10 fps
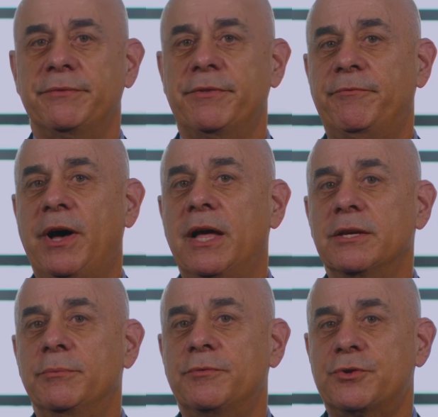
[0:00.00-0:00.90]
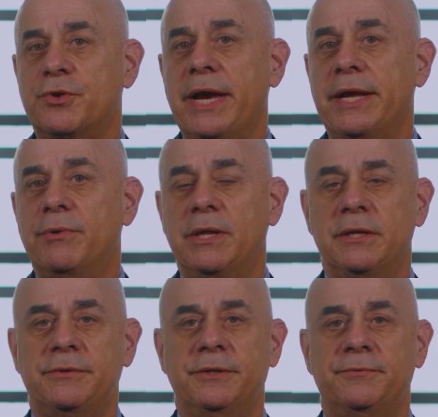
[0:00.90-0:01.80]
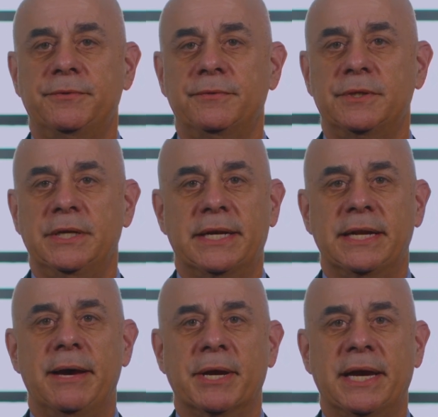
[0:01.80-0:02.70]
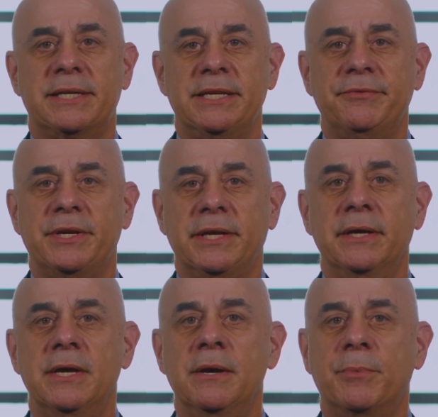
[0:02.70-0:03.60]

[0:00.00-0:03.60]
of the volume of trade relative to economic activity,